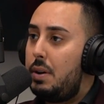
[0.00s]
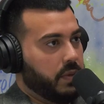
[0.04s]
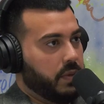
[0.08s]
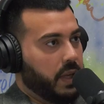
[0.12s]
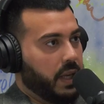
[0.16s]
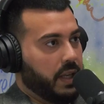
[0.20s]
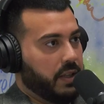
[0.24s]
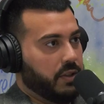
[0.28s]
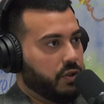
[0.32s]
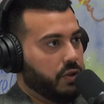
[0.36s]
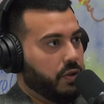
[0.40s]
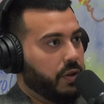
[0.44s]

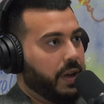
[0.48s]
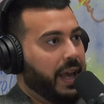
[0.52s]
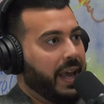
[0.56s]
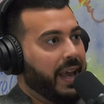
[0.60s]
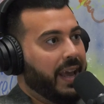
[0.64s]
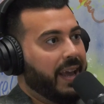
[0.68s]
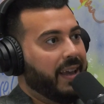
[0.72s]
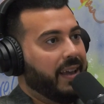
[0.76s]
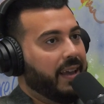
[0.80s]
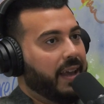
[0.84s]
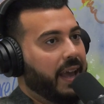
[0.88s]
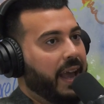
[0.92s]
Yeah, so
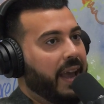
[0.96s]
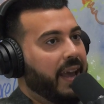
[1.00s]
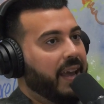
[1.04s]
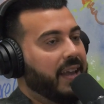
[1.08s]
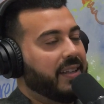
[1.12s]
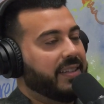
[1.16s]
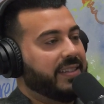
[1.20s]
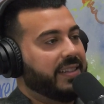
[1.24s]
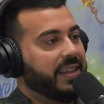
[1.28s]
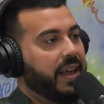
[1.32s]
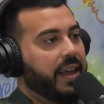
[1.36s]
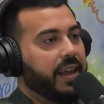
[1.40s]
A
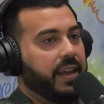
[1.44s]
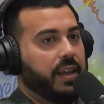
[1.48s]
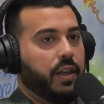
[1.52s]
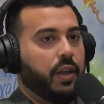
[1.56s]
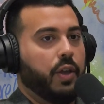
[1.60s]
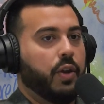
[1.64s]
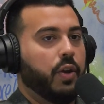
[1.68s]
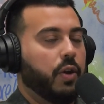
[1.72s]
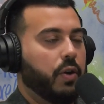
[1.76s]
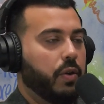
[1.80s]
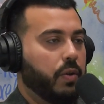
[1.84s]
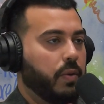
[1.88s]
is like,
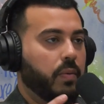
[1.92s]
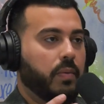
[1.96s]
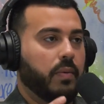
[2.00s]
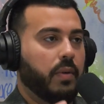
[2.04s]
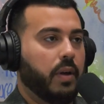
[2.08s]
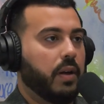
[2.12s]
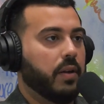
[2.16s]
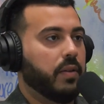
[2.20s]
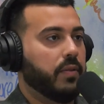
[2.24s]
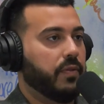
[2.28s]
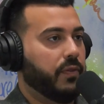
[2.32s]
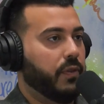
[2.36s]

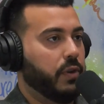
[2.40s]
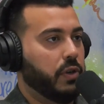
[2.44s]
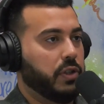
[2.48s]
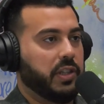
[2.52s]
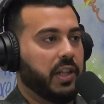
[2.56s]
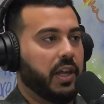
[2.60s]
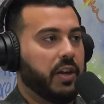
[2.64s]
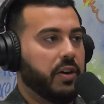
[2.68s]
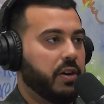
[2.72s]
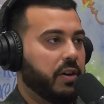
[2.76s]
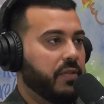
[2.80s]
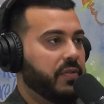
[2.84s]

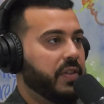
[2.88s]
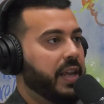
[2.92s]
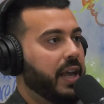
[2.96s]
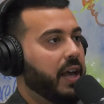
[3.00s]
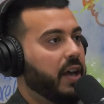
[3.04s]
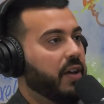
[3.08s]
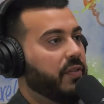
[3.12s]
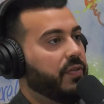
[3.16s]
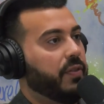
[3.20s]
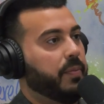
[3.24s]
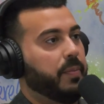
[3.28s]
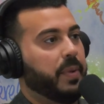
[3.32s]
first letter of the
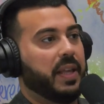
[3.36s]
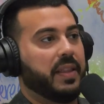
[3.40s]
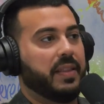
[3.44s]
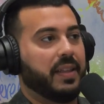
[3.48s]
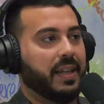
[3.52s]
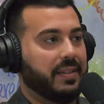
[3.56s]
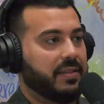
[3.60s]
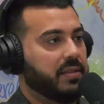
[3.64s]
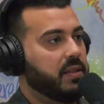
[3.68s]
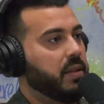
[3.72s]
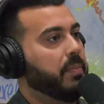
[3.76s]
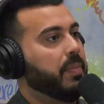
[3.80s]
alphabet.
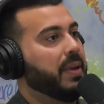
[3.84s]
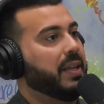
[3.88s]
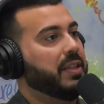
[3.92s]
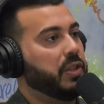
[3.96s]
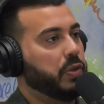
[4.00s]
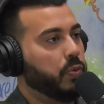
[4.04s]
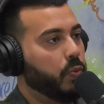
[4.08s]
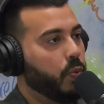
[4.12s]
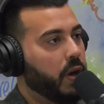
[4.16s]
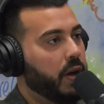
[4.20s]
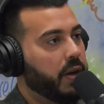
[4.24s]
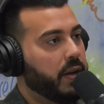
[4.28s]
That's the
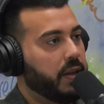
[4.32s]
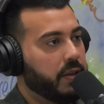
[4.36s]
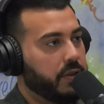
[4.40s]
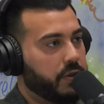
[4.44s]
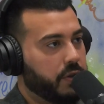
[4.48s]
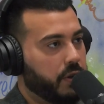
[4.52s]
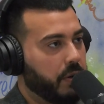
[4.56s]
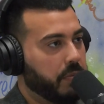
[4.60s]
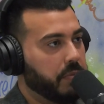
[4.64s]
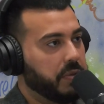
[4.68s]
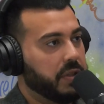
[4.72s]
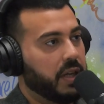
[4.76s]
best one
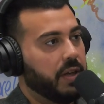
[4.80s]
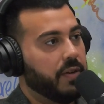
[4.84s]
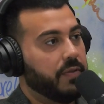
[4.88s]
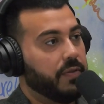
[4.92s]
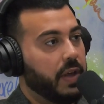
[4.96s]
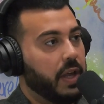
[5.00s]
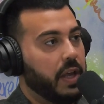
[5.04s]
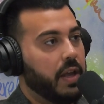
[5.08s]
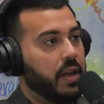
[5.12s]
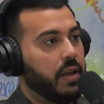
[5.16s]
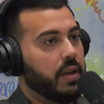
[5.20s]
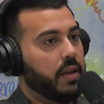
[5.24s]

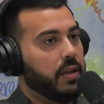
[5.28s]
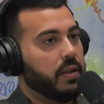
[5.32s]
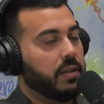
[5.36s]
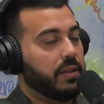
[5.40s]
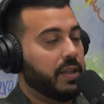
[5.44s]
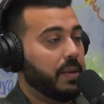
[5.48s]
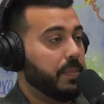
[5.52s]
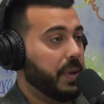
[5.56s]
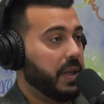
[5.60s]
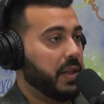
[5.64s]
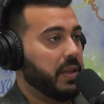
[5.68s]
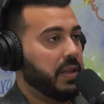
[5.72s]

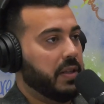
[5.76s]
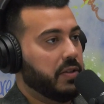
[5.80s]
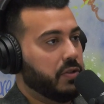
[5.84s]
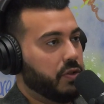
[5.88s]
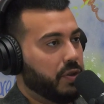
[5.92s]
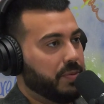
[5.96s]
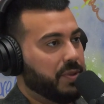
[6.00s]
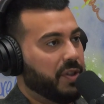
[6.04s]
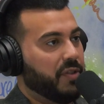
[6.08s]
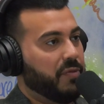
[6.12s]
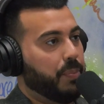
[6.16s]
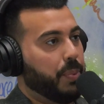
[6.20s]
typically in
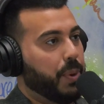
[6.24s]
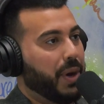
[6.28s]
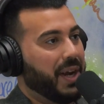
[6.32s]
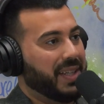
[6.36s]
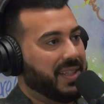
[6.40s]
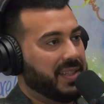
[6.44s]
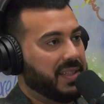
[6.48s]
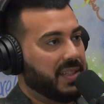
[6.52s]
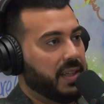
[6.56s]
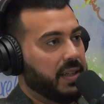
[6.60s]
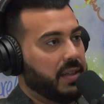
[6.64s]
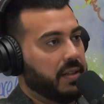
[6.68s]
terms of
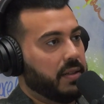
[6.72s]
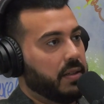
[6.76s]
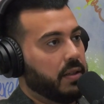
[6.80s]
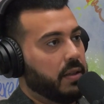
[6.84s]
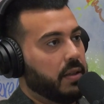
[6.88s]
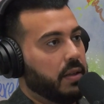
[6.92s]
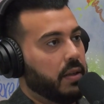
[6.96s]
pricing.